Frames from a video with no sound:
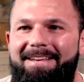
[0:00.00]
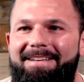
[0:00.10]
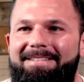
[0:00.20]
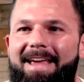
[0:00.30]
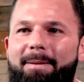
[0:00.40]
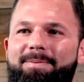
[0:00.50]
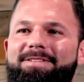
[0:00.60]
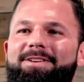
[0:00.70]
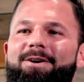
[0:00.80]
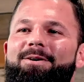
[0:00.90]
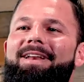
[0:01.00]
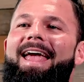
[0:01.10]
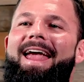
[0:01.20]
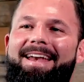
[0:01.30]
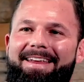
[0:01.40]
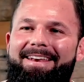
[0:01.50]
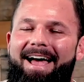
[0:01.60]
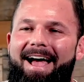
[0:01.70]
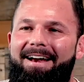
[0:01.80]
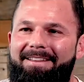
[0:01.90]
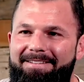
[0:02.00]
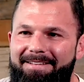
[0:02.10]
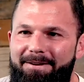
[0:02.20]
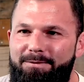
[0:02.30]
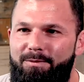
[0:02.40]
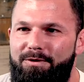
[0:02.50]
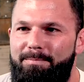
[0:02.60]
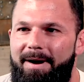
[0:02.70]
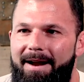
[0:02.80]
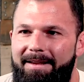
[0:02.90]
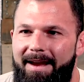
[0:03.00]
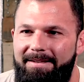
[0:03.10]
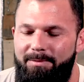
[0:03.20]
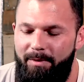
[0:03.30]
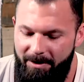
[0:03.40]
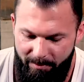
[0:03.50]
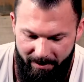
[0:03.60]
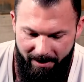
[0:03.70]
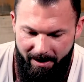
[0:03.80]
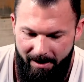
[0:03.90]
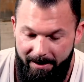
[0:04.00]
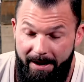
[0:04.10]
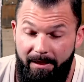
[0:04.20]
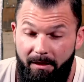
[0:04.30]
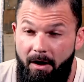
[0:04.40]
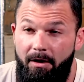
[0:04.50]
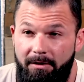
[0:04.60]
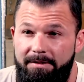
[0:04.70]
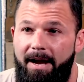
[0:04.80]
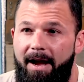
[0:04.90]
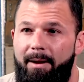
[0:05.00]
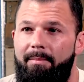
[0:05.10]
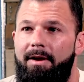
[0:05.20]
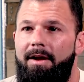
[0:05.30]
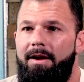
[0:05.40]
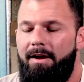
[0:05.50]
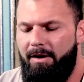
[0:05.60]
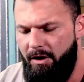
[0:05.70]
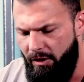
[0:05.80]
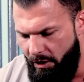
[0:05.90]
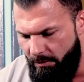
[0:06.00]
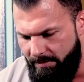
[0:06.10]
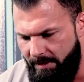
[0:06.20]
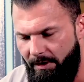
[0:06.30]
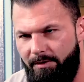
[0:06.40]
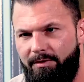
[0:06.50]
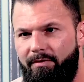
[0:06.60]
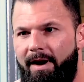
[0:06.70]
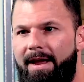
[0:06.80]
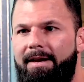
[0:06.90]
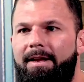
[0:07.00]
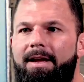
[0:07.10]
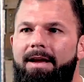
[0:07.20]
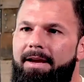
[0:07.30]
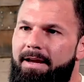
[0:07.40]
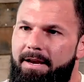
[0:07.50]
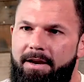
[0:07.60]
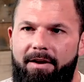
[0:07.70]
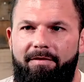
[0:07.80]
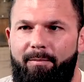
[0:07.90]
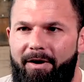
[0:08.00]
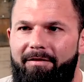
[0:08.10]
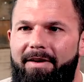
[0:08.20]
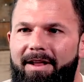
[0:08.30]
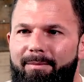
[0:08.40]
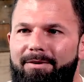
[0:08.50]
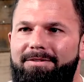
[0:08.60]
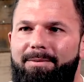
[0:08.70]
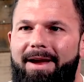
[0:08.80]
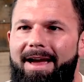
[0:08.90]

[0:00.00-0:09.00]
is episode 89 of the Sales Wolves podcast. I wanted to bring on a long-time, close, close friend. None of them were available, so we